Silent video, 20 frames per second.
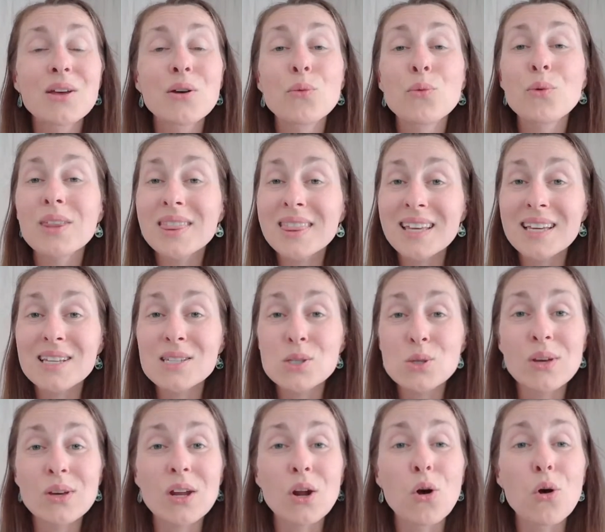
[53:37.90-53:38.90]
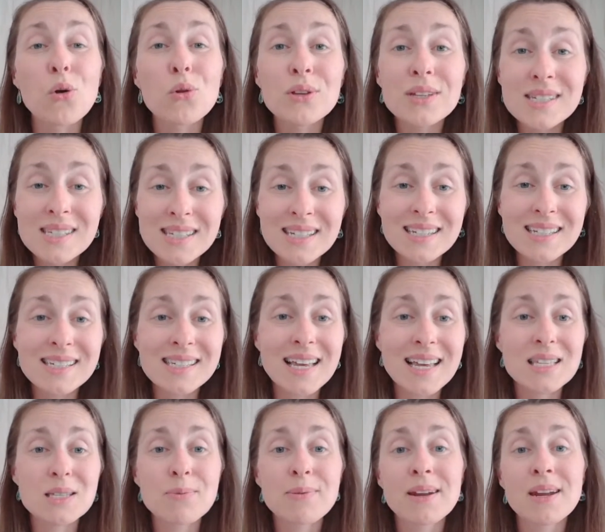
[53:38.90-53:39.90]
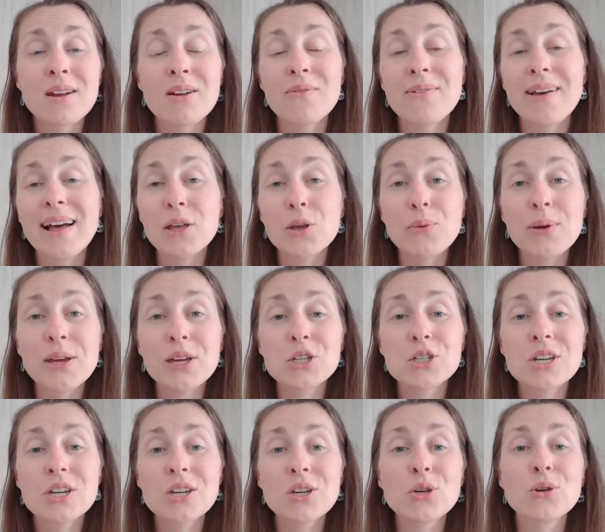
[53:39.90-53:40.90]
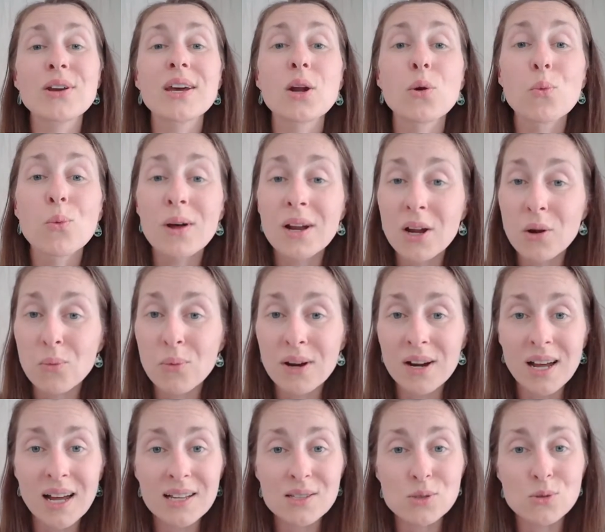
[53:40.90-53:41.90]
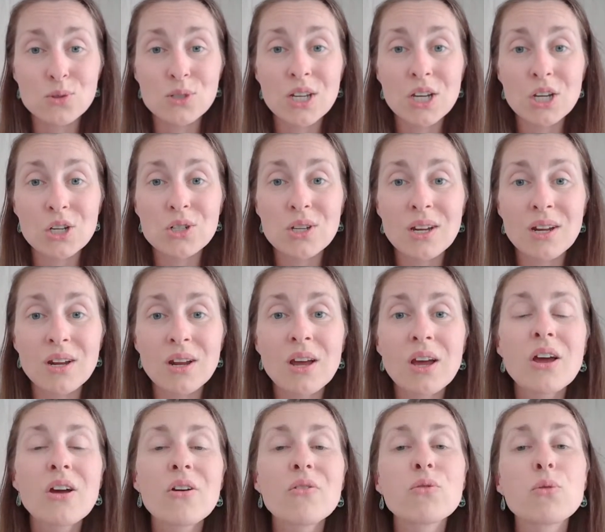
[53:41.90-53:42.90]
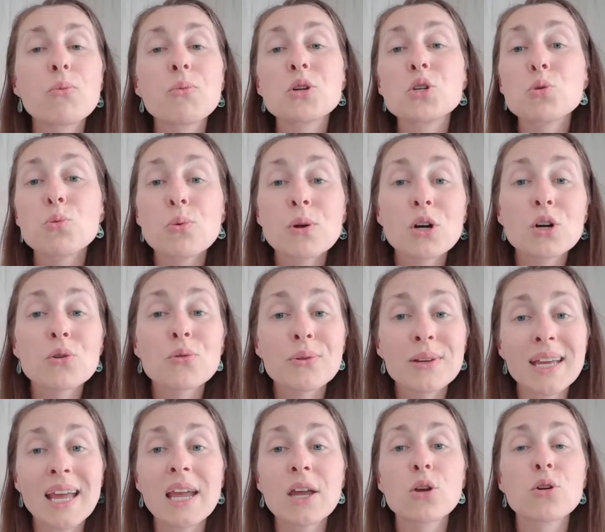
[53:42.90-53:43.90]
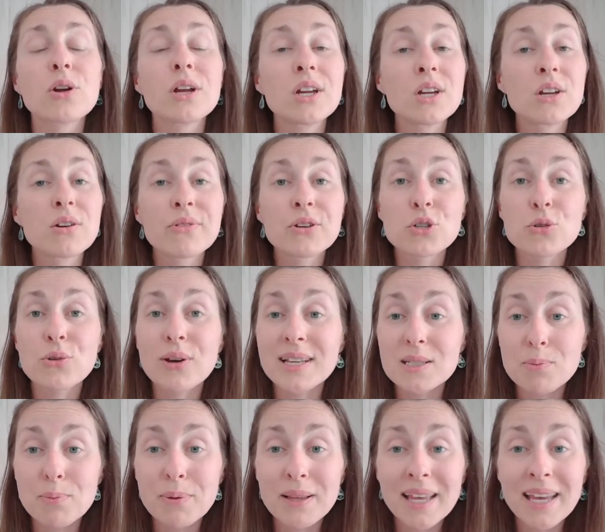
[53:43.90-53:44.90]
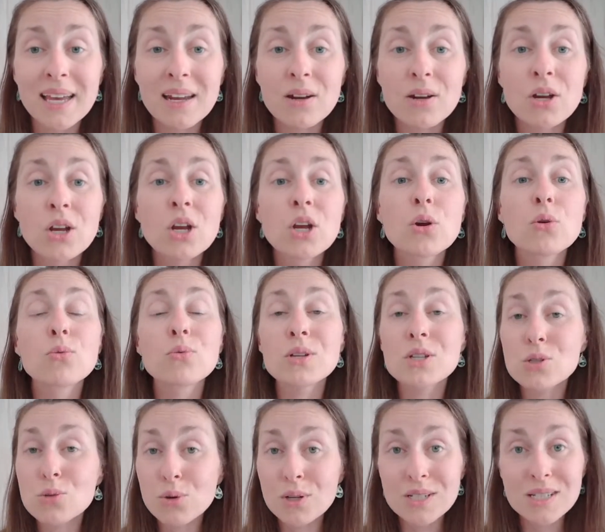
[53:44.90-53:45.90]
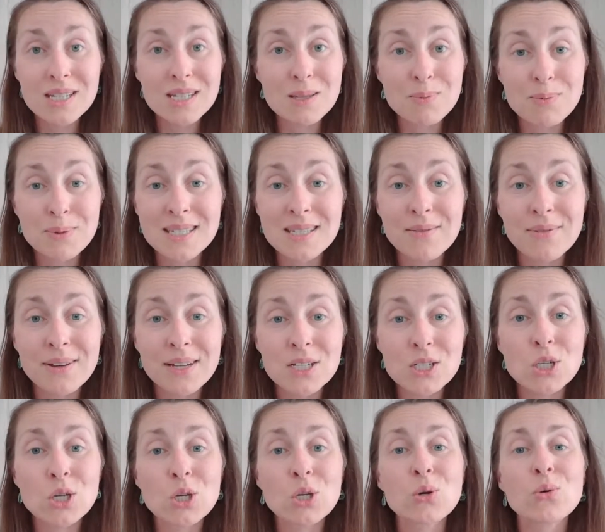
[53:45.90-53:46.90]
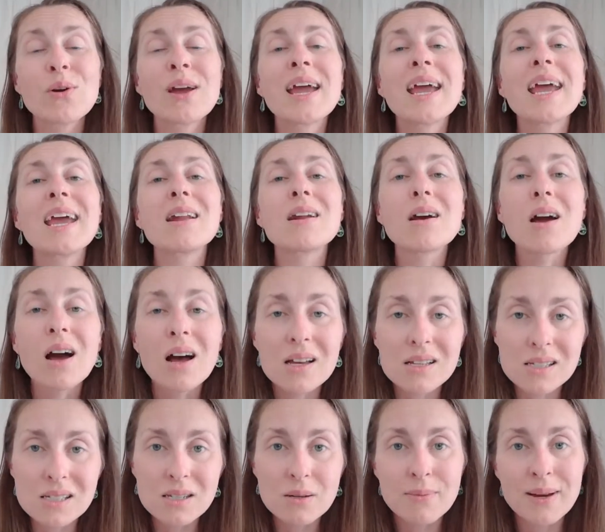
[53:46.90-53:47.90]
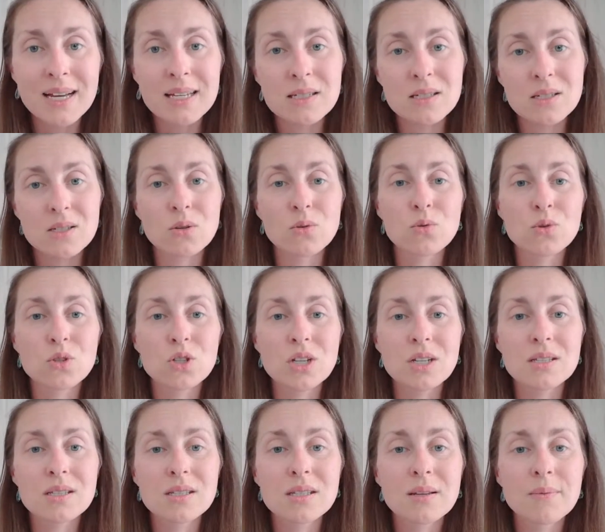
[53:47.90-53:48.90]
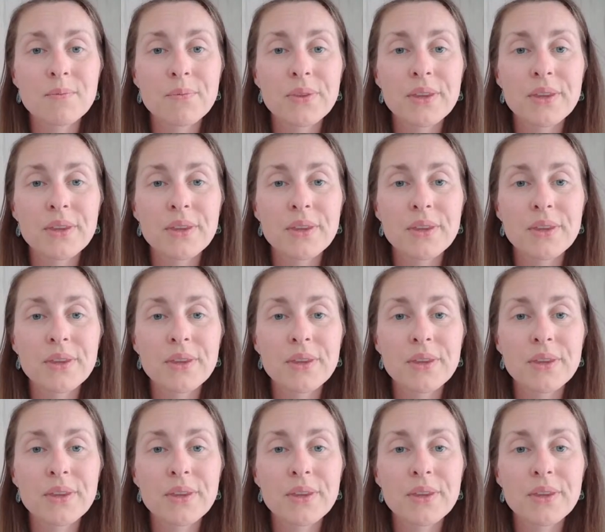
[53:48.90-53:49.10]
With this, you get a holistic assessment and evaluation. You get a one-on-one consultation from which we'll create your individualized plan, resources specific to you, and customized solutions.